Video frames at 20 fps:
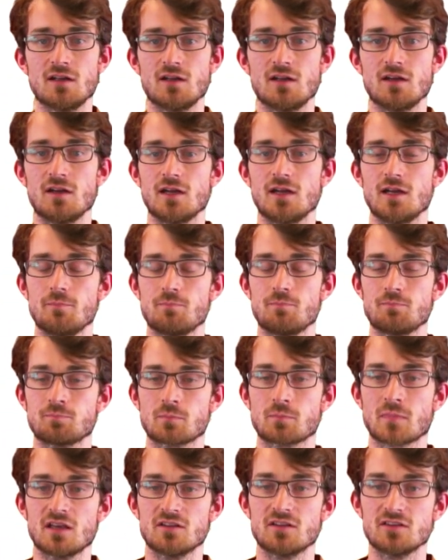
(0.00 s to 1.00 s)

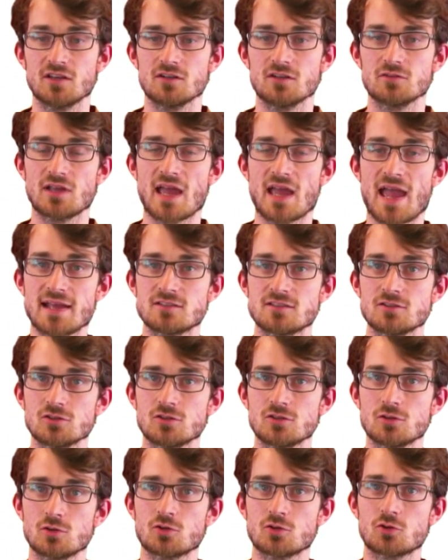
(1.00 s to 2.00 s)
The
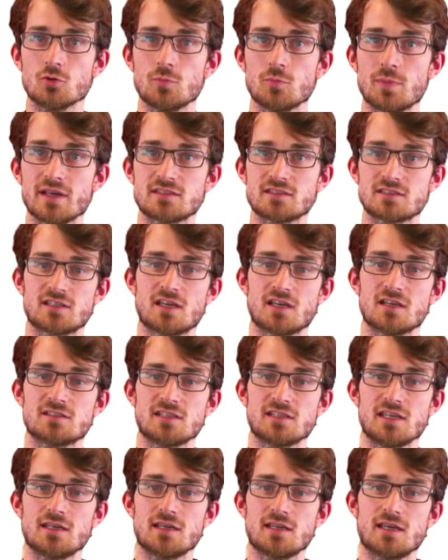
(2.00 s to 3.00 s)
actual qubits
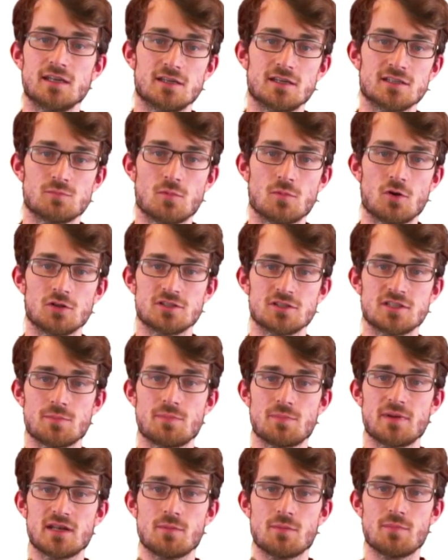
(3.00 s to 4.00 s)
sit in the small
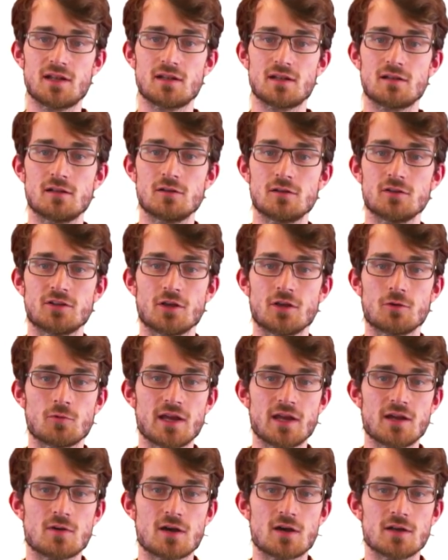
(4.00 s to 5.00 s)
chip in the middle, the
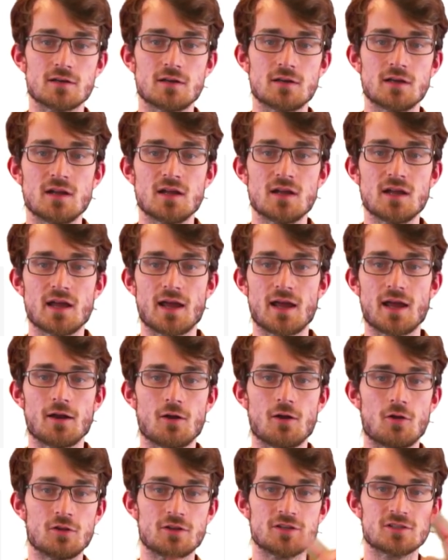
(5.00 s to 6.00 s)
gray one,
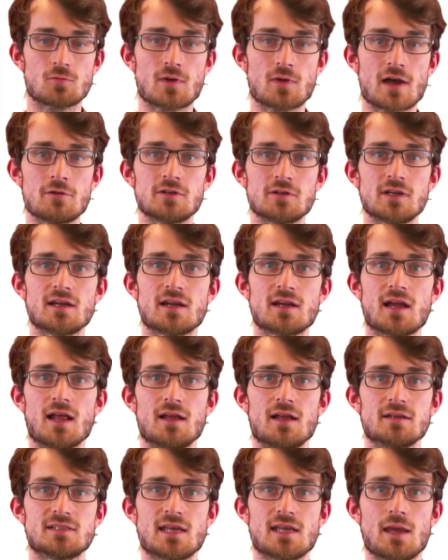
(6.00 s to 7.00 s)
and all the surrounding
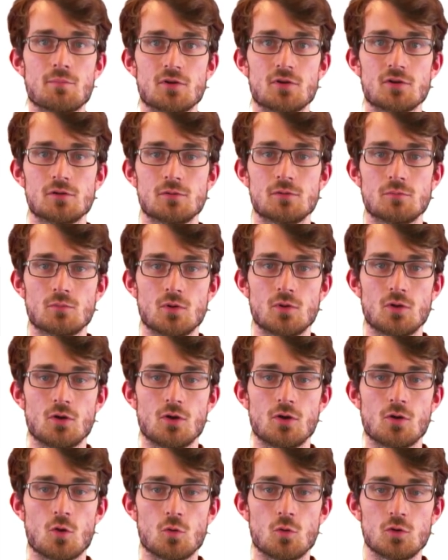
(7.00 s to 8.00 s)
are sample
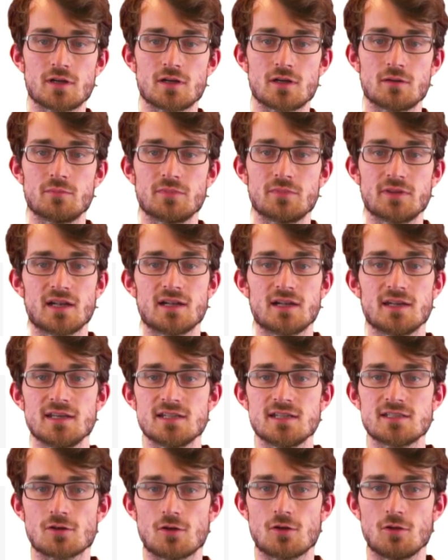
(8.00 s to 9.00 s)
holder that
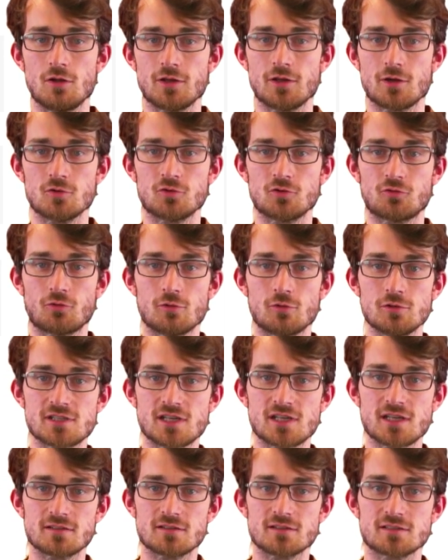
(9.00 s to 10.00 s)
leads all the control
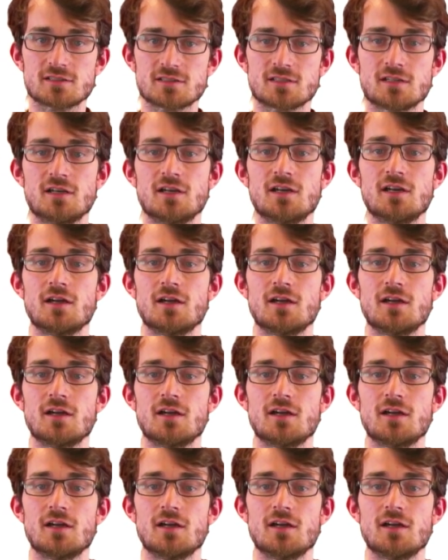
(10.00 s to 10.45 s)
signals